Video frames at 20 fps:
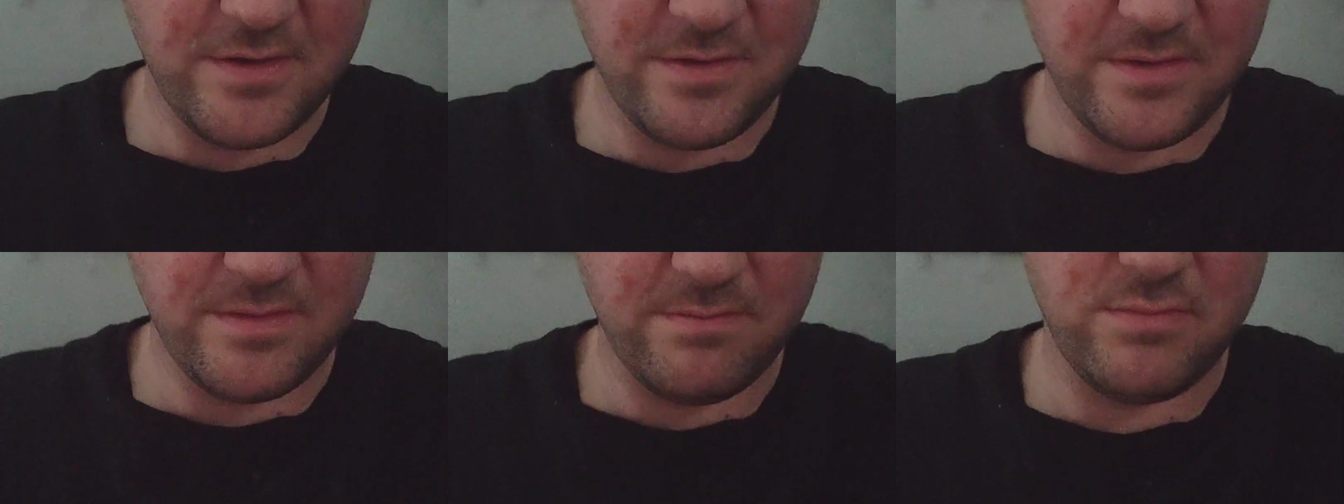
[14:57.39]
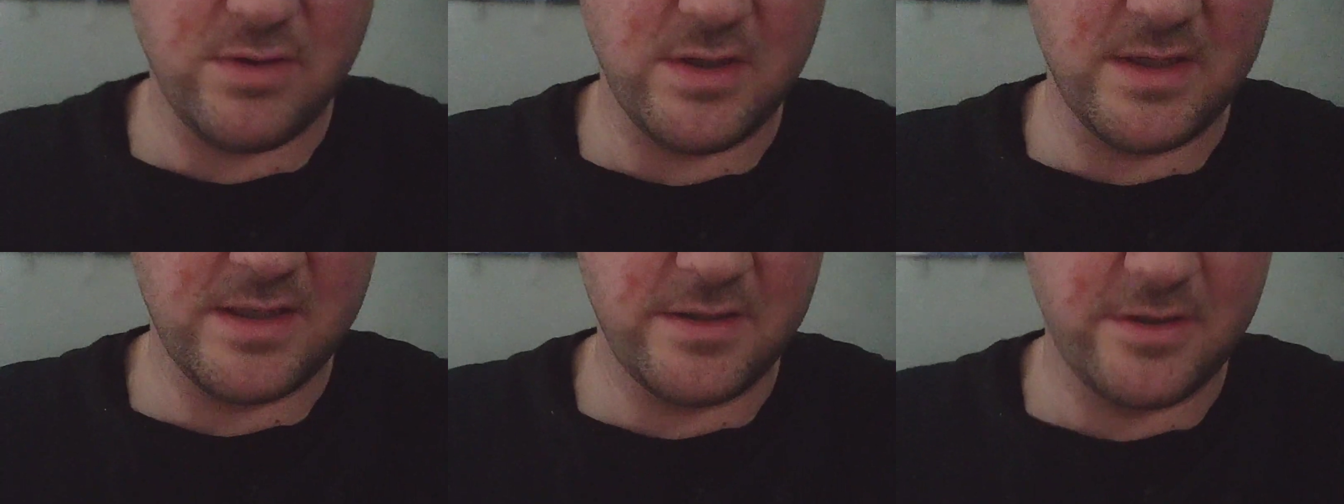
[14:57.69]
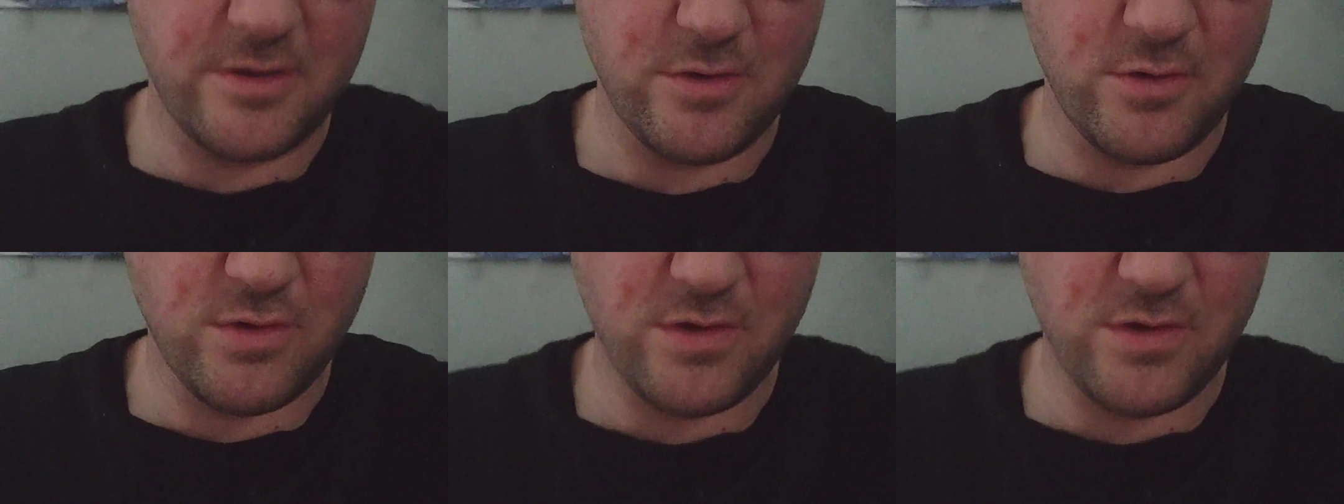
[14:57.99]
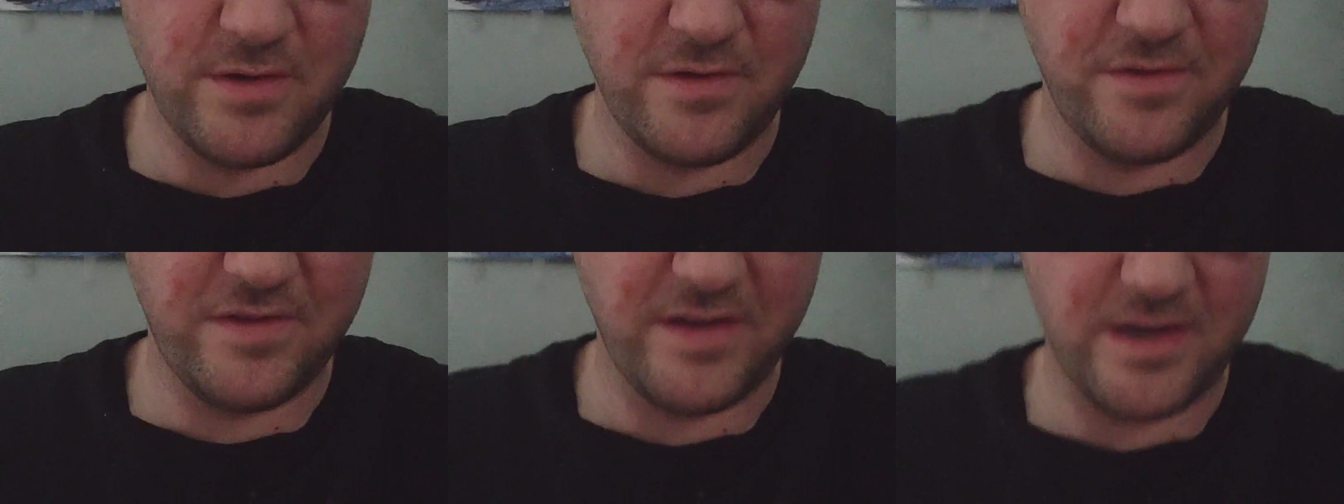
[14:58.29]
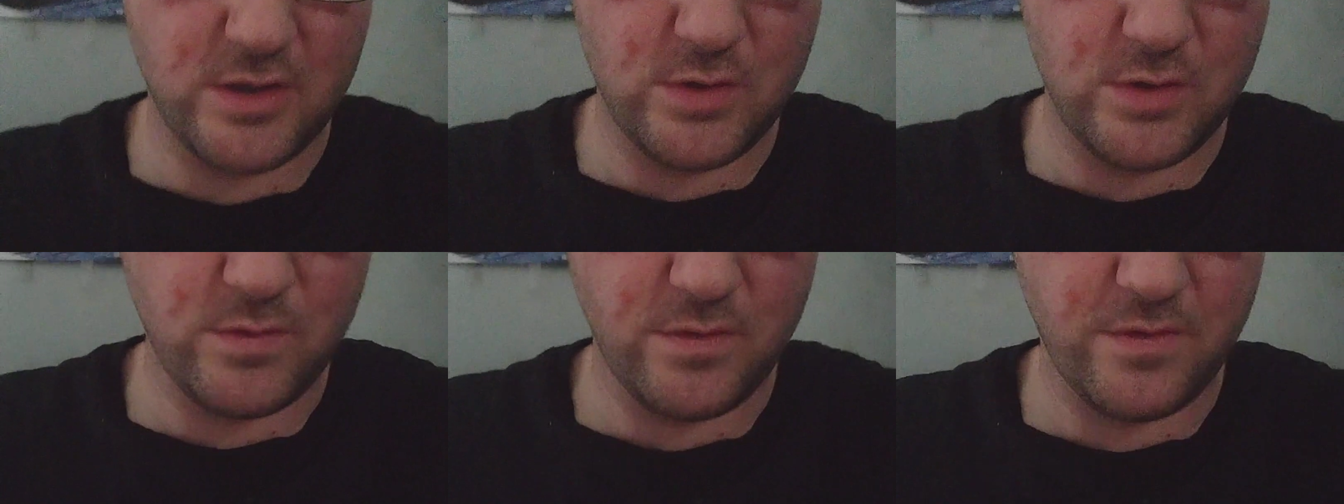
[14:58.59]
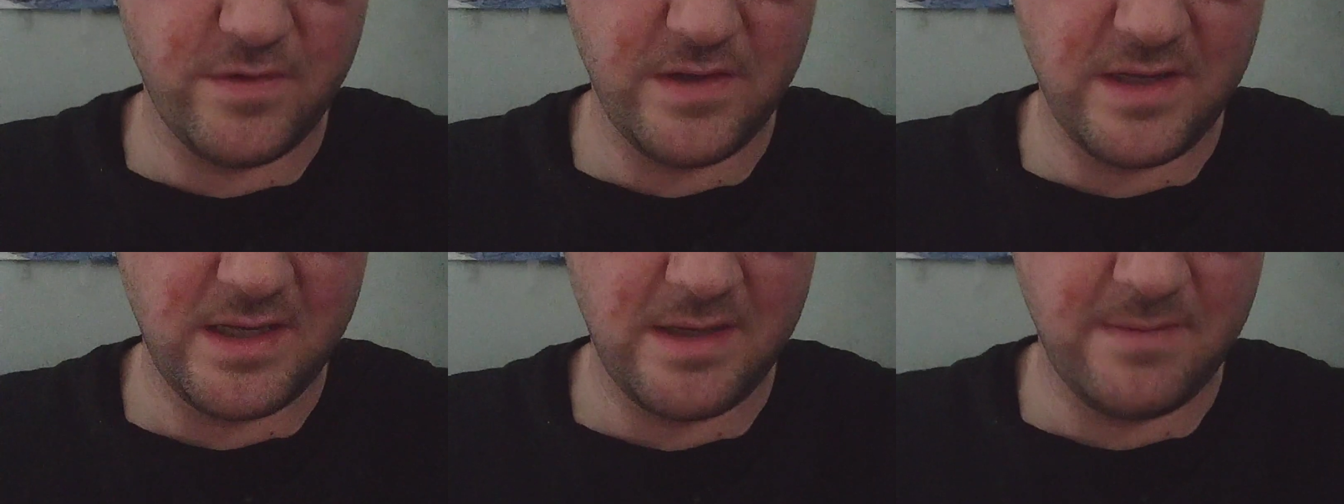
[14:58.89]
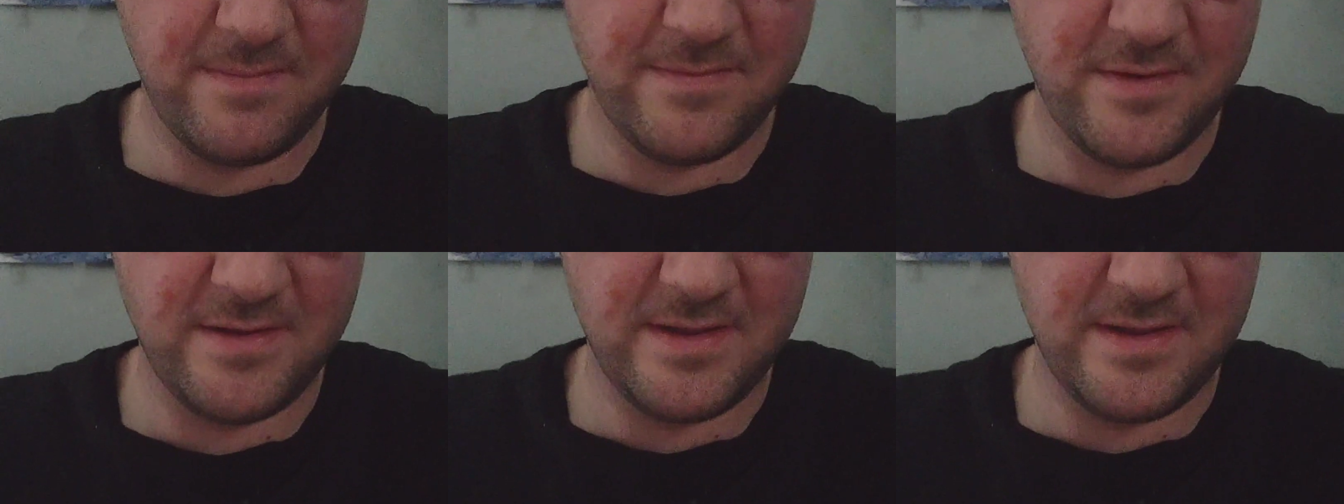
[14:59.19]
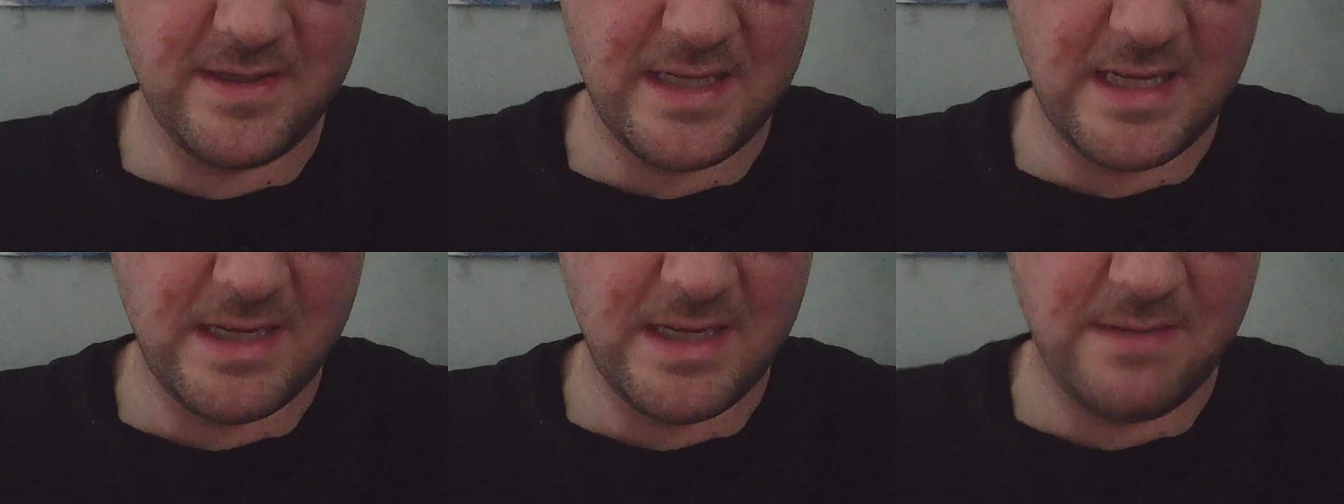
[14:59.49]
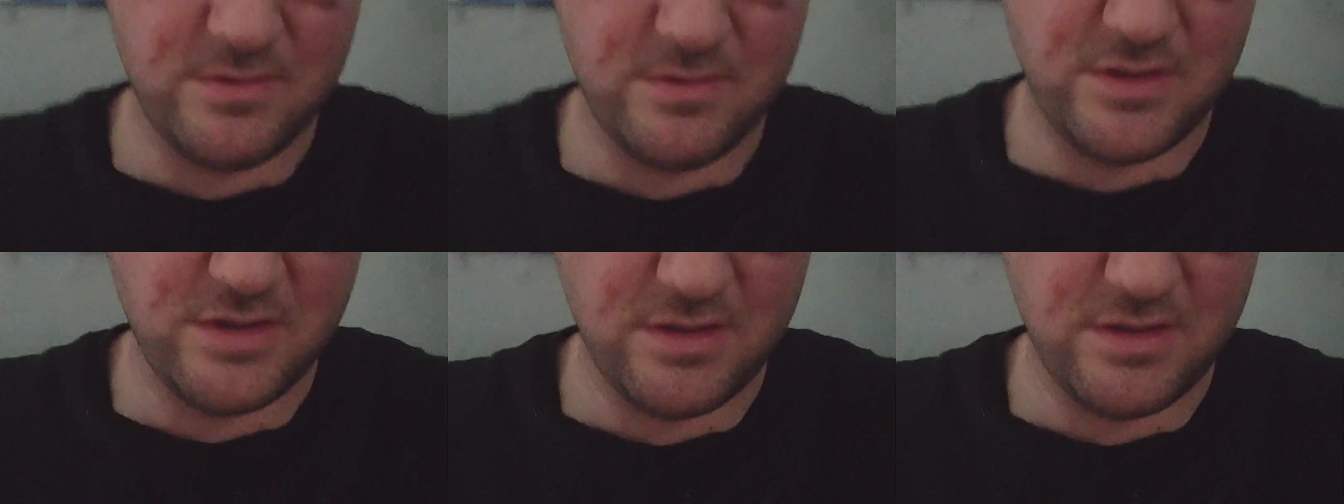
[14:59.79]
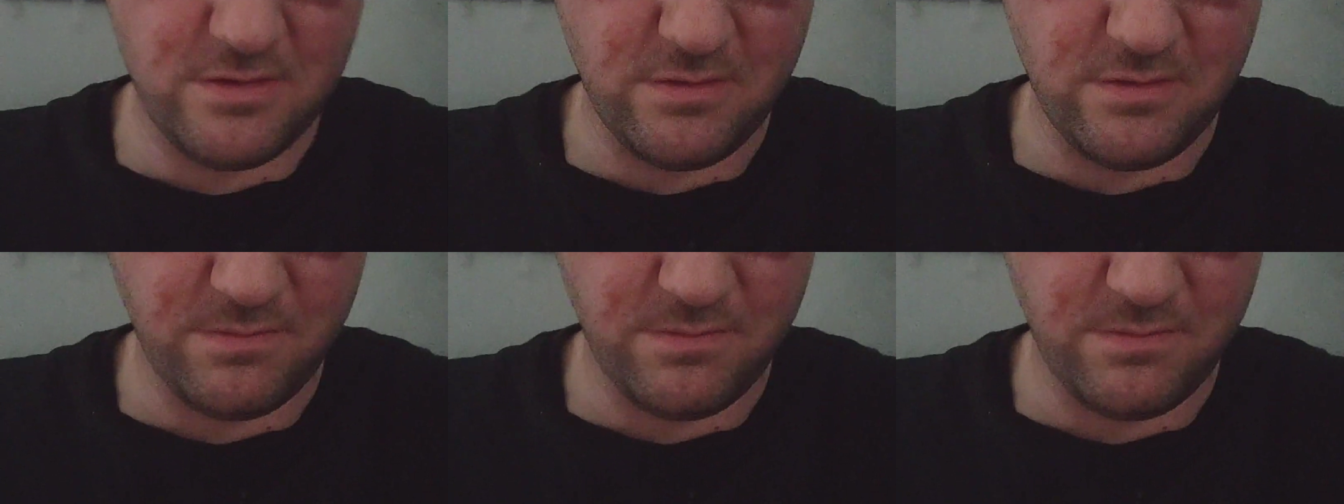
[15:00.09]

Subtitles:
and blood and gore and sexual themes in the game too.